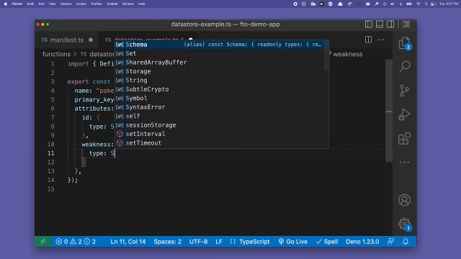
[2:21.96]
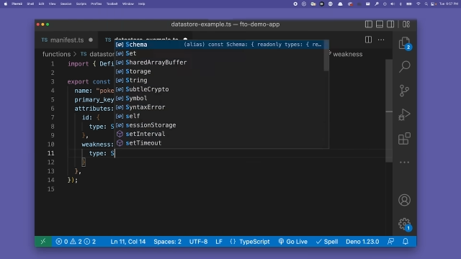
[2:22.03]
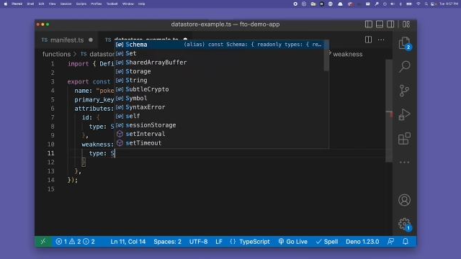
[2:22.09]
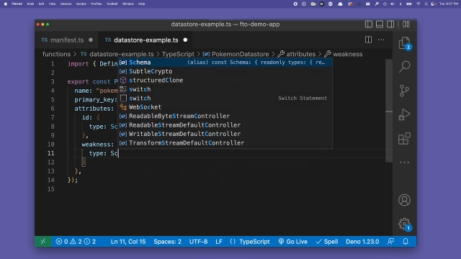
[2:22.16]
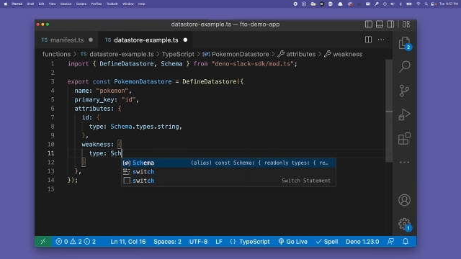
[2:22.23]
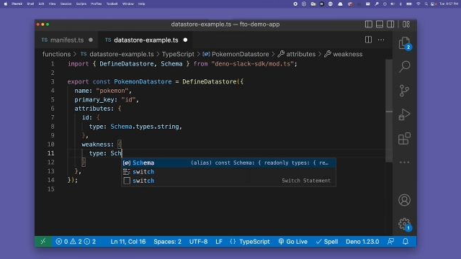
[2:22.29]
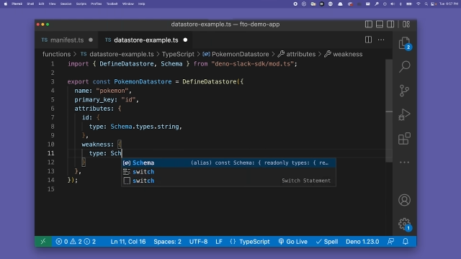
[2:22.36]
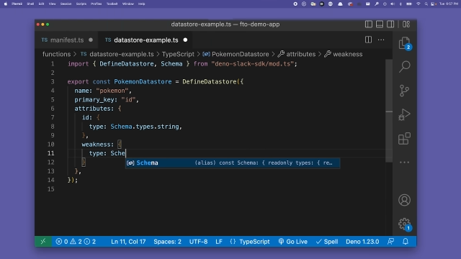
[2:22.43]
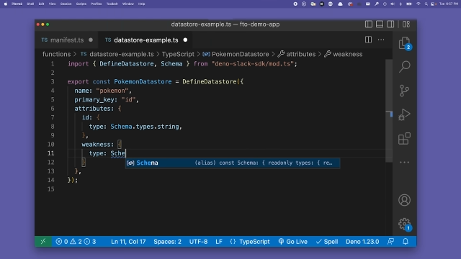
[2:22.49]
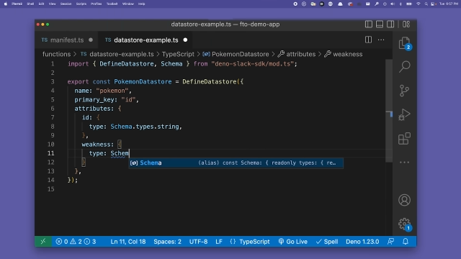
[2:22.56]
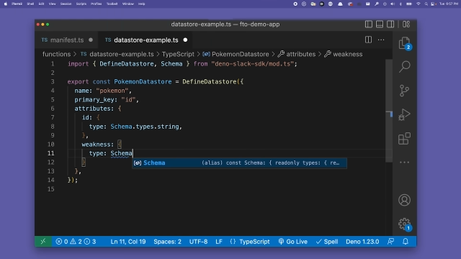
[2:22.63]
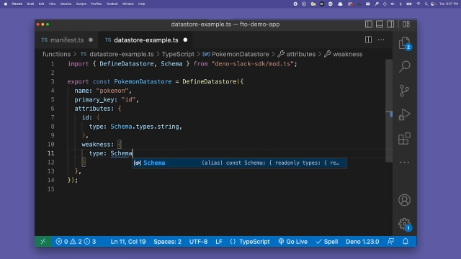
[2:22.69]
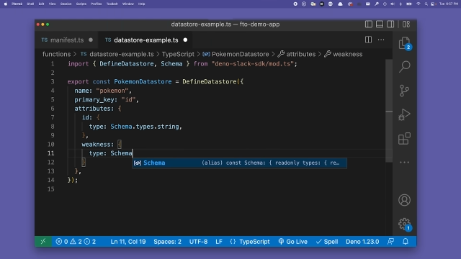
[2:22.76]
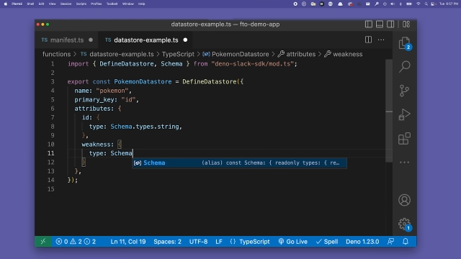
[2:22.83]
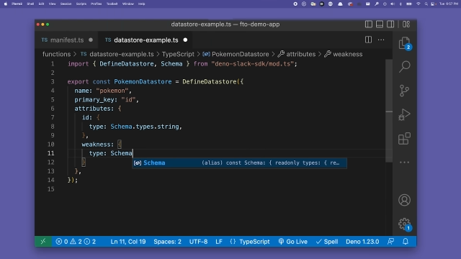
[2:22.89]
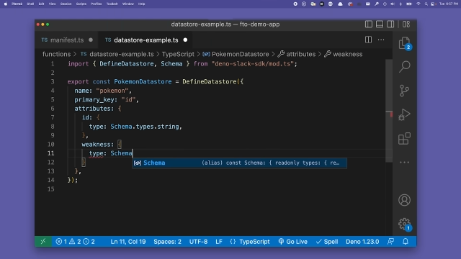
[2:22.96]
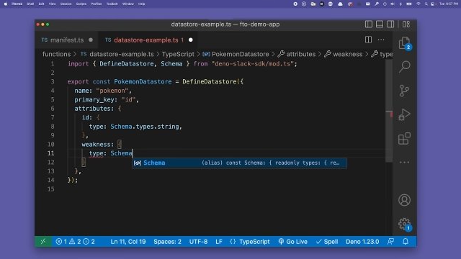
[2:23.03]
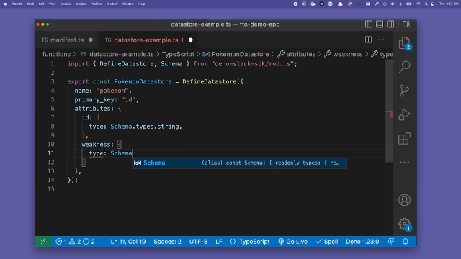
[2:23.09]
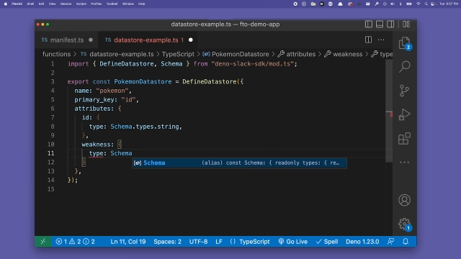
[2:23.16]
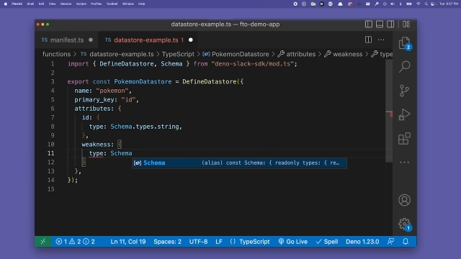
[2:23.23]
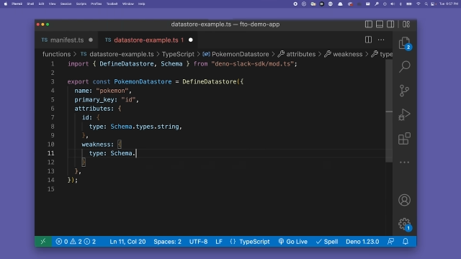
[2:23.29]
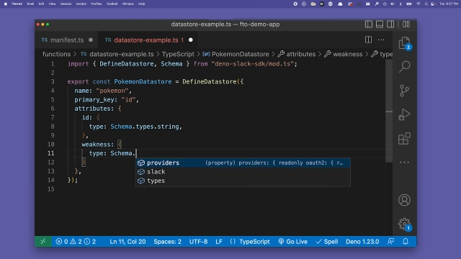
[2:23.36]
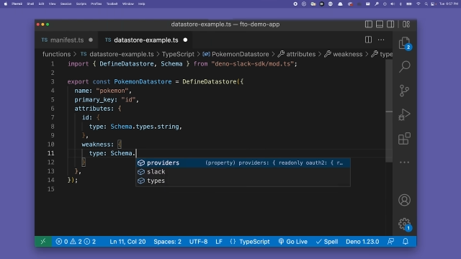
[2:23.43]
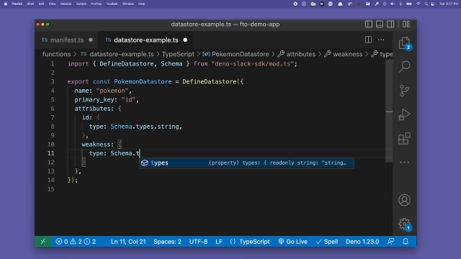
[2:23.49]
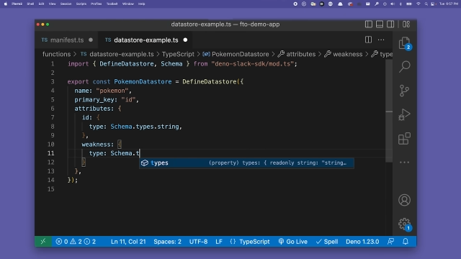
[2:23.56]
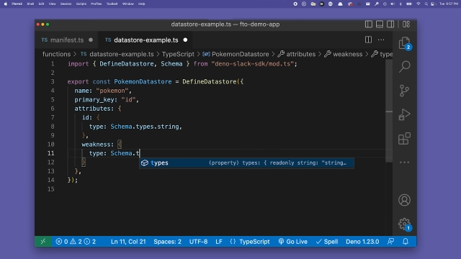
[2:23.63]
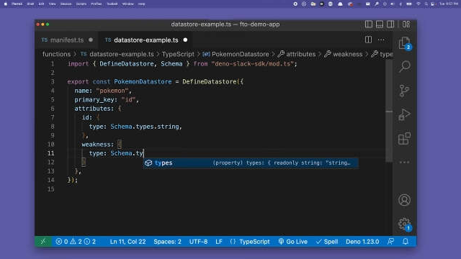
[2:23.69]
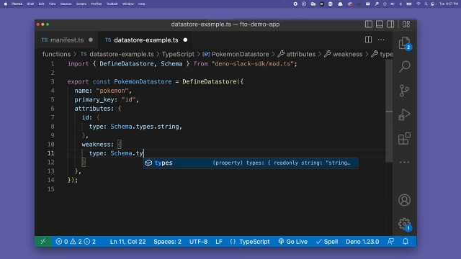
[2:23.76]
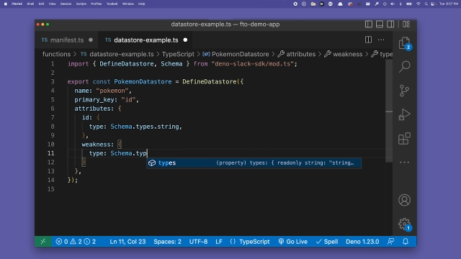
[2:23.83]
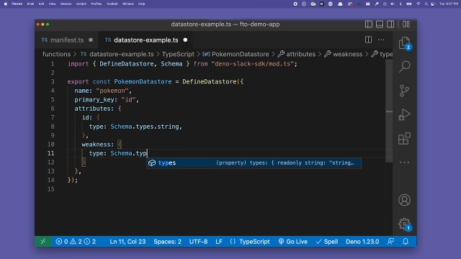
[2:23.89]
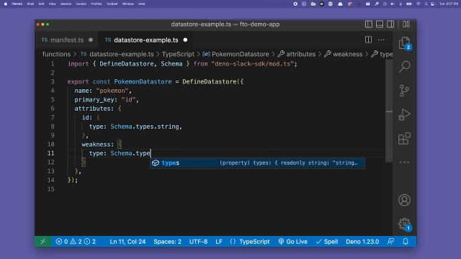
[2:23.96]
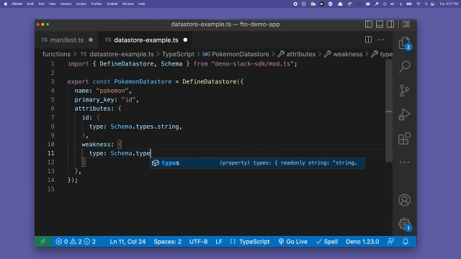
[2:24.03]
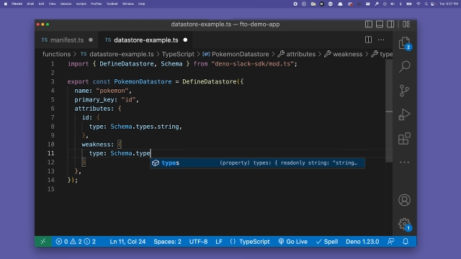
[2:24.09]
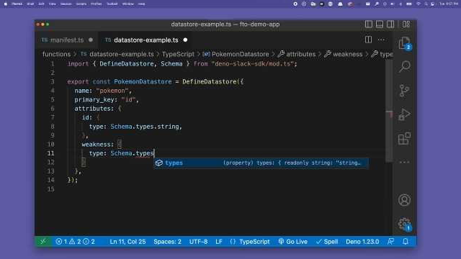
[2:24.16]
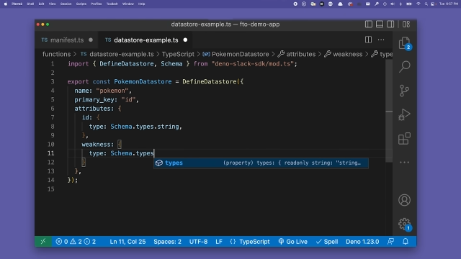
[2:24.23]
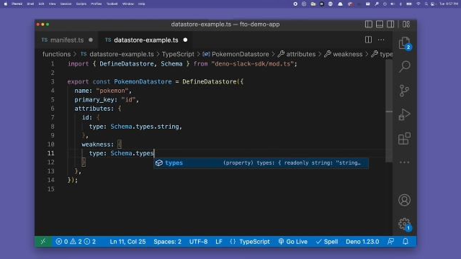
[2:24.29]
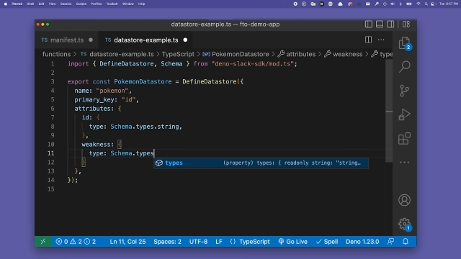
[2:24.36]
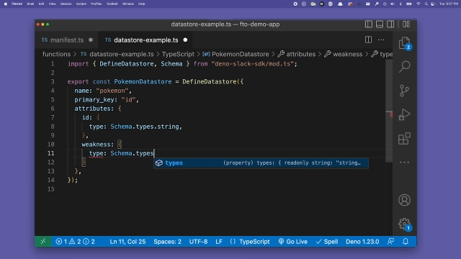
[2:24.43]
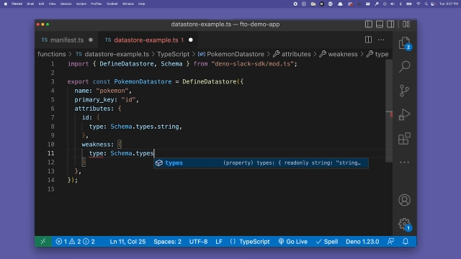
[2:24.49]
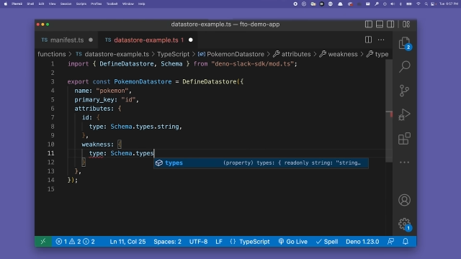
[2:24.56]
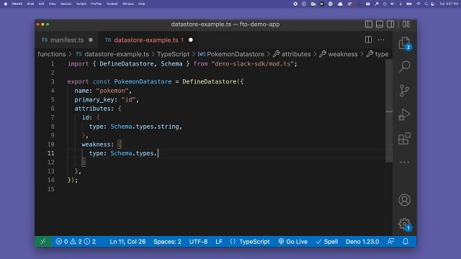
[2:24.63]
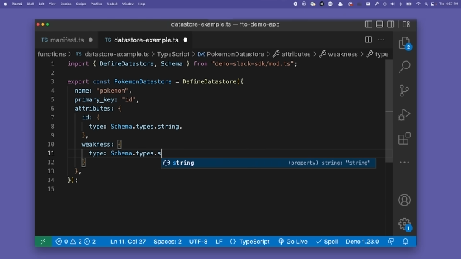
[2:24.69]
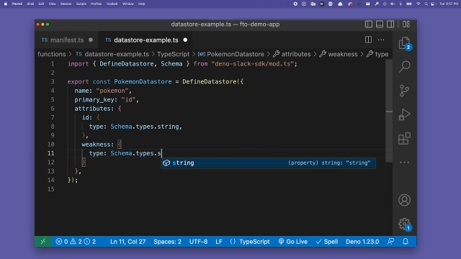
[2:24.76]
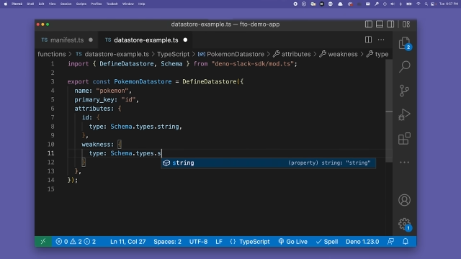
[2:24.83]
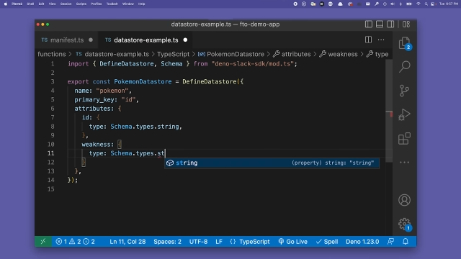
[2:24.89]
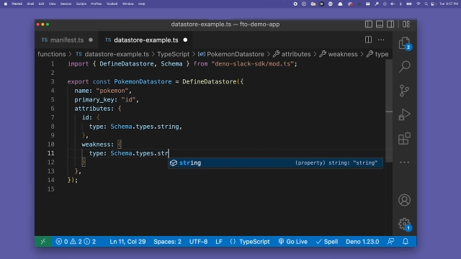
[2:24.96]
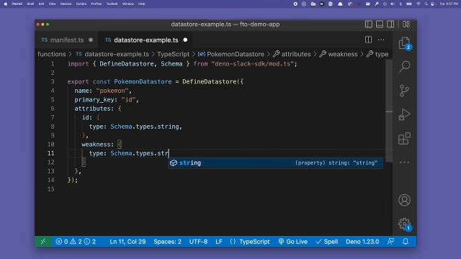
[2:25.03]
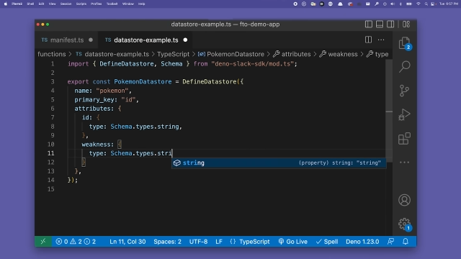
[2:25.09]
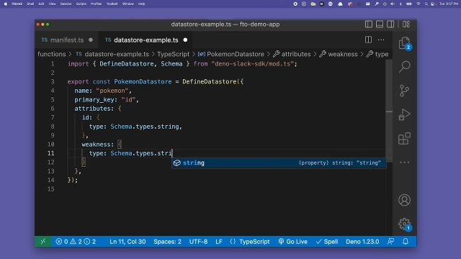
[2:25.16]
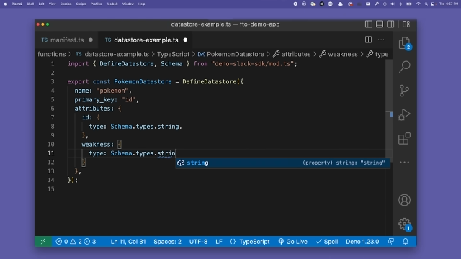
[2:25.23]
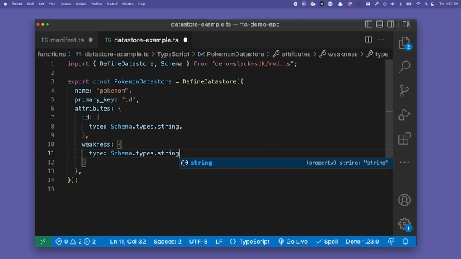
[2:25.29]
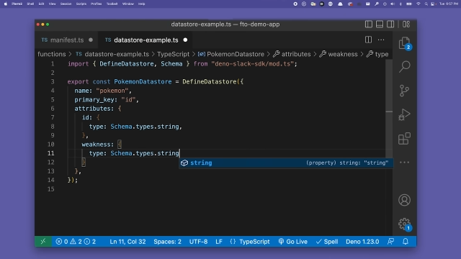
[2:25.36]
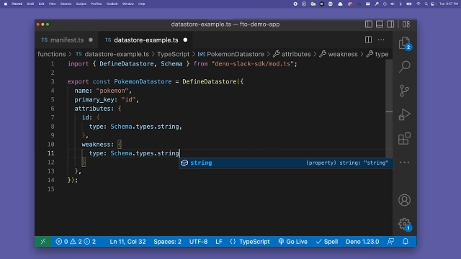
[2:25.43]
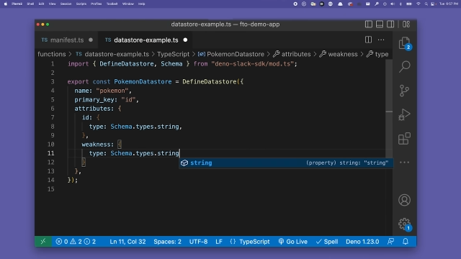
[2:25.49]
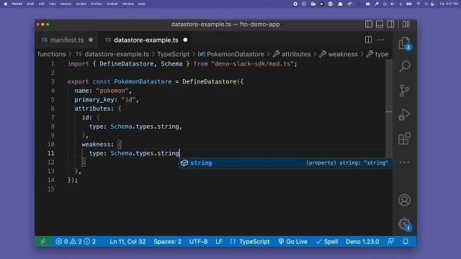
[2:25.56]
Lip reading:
No face is visible, so there are no lips to read.